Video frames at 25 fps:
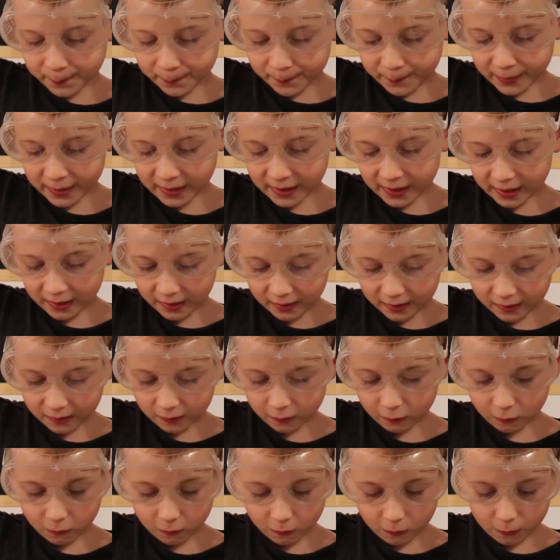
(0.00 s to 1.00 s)
pink
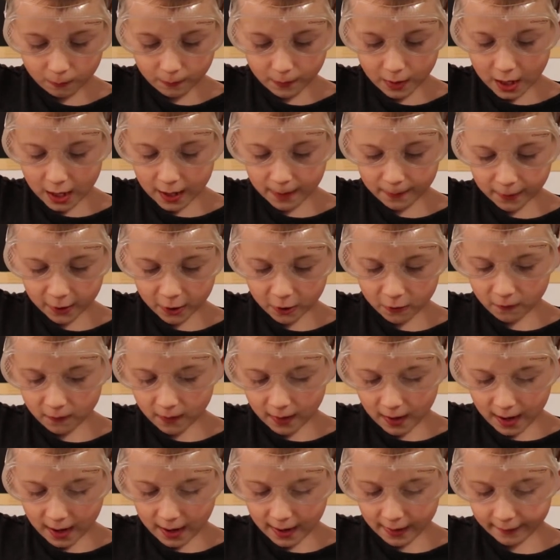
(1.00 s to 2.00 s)
or maybe
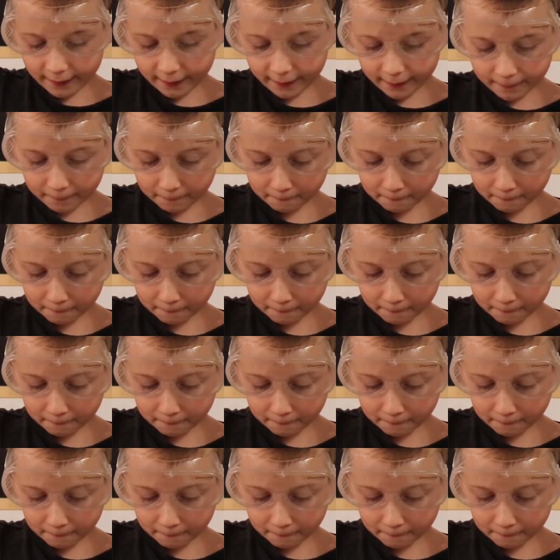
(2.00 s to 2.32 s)
red.